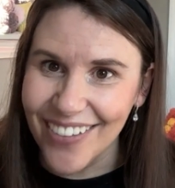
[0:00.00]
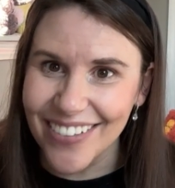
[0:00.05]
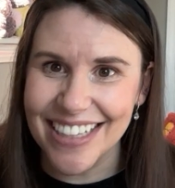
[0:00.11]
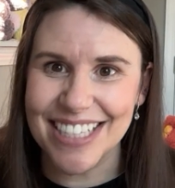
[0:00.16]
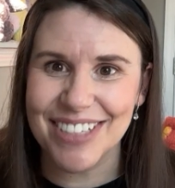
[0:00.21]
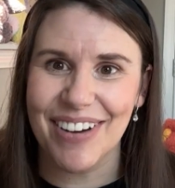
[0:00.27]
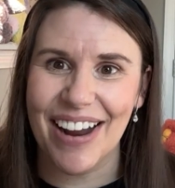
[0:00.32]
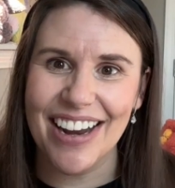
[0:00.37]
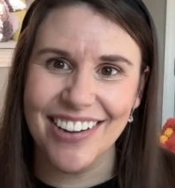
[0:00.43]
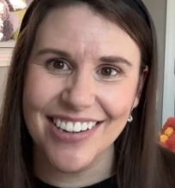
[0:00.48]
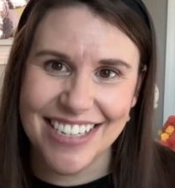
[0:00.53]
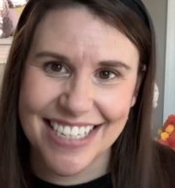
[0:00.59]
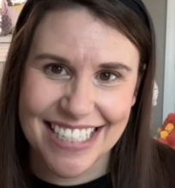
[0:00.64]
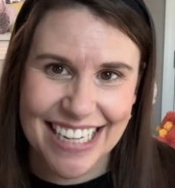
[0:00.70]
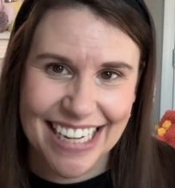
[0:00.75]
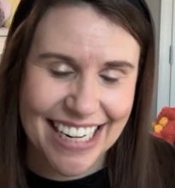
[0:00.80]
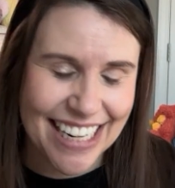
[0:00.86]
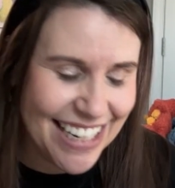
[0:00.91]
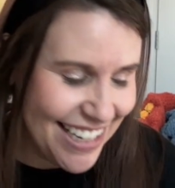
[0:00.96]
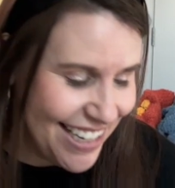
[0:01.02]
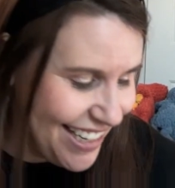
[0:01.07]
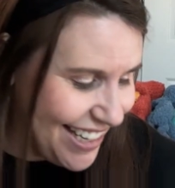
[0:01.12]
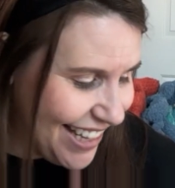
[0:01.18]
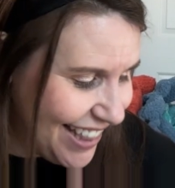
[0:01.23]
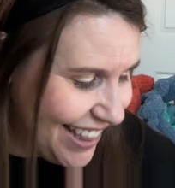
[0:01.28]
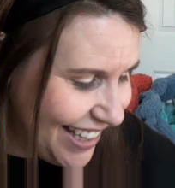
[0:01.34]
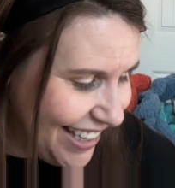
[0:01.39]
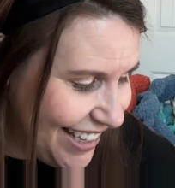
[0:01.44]
That's why you're seeing
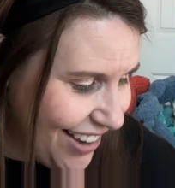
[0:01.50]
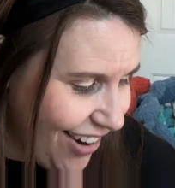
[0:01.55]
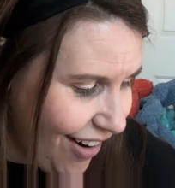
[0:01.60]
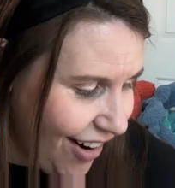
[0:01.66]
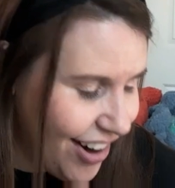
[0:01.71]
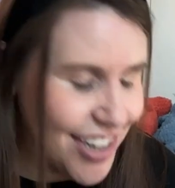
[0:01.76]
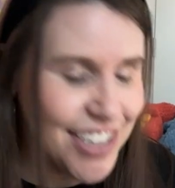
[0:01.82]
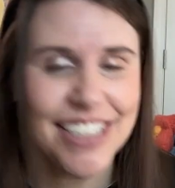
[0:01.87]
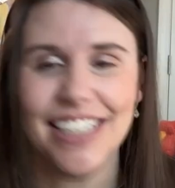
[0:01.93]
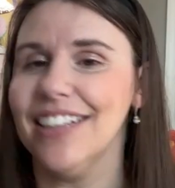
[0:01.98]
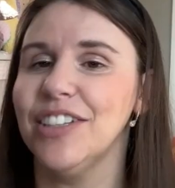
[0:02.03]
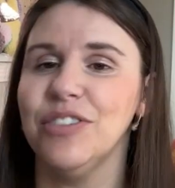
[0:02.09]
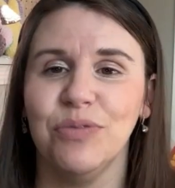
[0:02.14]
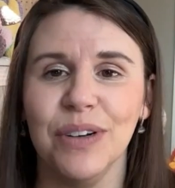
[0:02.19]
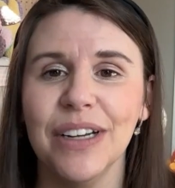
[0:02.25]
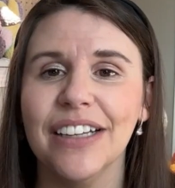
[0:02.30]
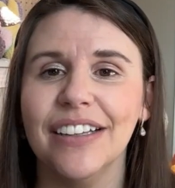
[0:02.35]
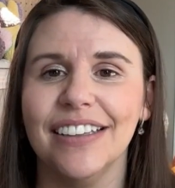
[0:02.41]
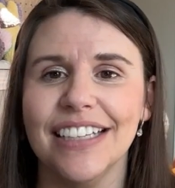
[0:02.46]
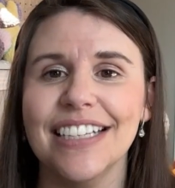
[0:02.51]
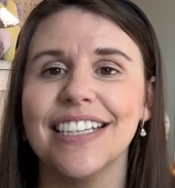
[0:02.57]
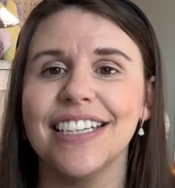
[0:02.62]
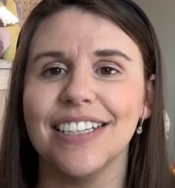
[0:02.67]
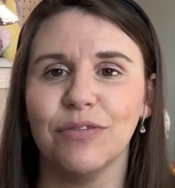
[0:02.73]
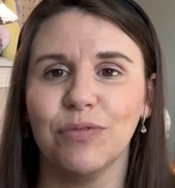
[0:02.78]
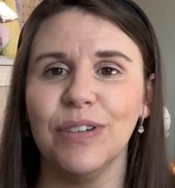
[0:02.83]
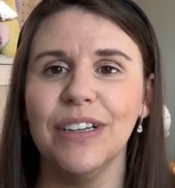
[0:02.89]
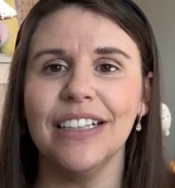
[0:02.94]
the hearts. It's real. This
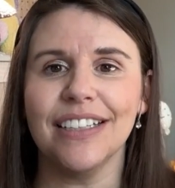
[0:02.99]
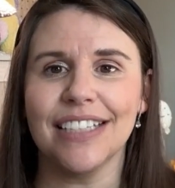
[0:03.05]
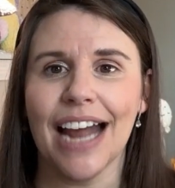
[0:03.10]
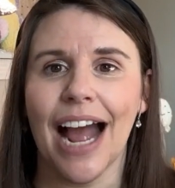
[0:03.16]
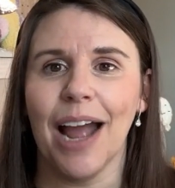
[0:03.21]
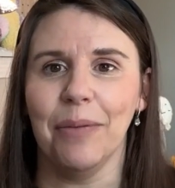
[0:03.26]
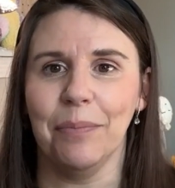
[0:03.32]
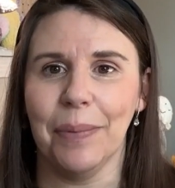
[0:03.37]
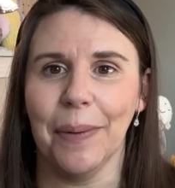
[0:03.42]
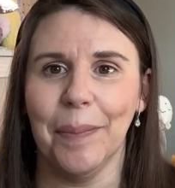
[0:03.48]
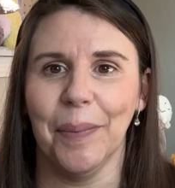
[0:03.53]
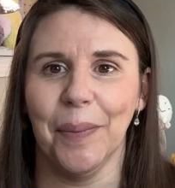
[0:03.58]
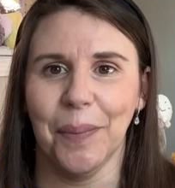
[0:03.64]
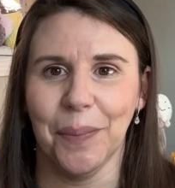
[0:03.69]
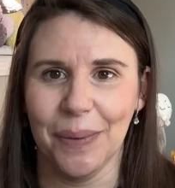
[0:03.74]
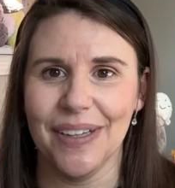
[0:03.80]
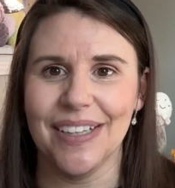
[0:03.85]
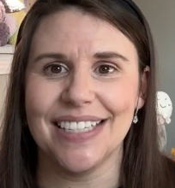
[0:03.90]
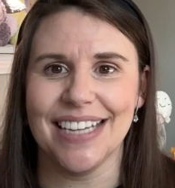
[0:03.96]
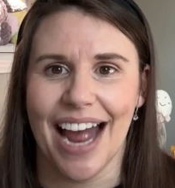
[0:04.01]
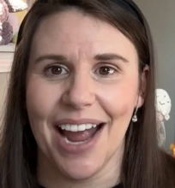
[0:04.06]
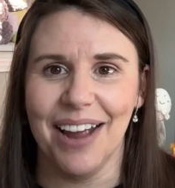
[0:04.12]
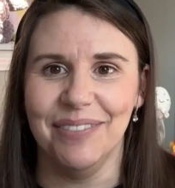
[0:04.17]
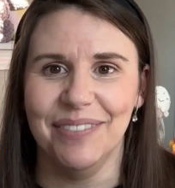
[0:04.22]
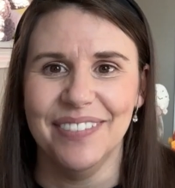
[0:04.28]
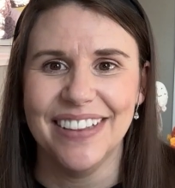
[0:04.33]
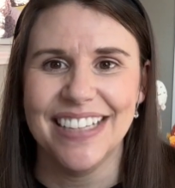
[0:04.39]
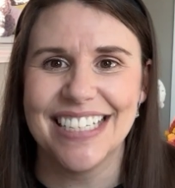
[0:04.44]
is real time, people, real
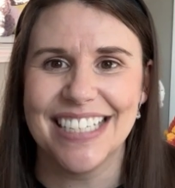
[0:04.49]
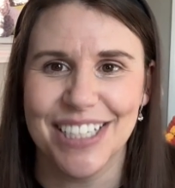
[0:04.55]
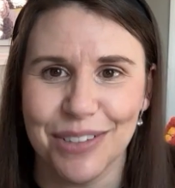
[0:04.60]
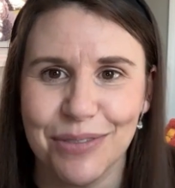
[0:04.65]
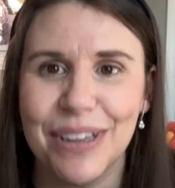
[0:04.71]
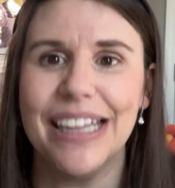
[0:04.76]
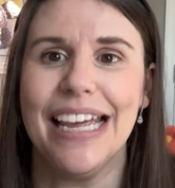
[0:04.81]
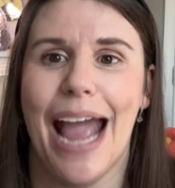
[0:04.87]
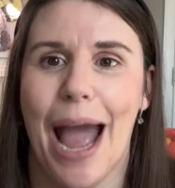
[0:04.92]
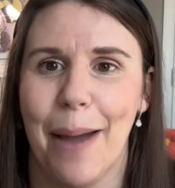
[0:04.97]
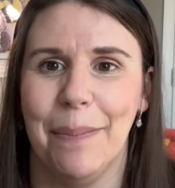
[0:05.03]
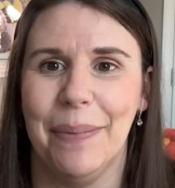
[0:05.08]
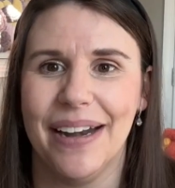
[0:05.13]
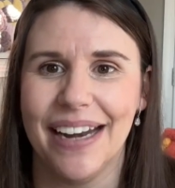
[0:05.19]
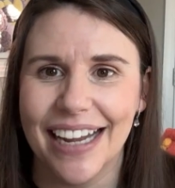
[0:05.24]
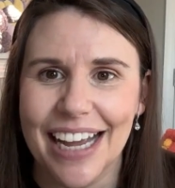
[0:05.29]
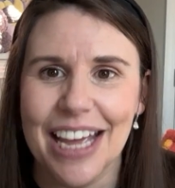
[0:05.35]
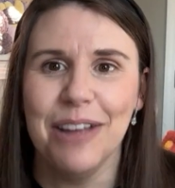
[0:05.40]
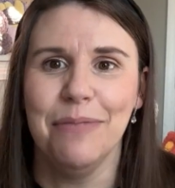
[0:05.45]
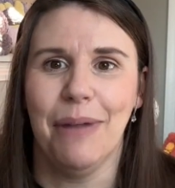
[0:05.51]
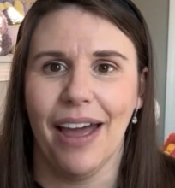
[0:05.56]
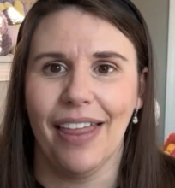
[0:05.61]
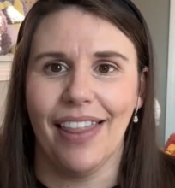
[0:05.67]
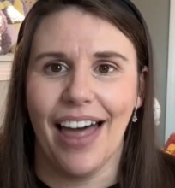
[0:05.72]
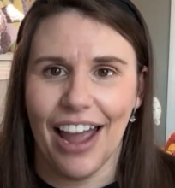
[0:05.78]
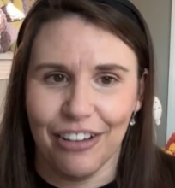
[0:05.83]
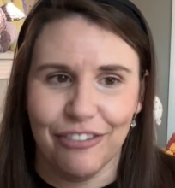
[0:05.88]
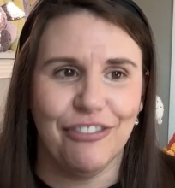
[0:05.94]
time. This is really happening in my
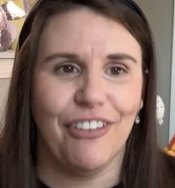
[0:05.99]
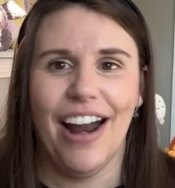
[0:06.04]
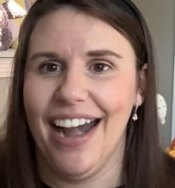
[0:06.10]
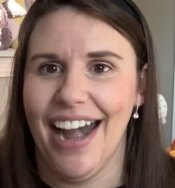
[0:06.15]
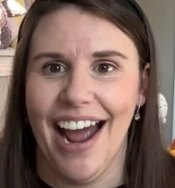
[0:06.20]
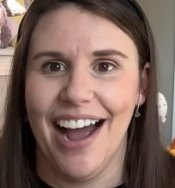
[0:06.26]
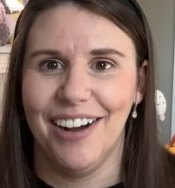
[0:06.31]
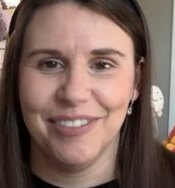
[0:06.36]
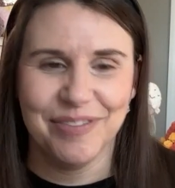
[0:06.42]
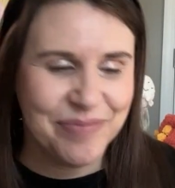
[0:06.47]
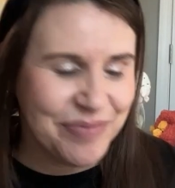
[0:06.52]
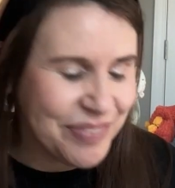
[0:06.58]
life right now.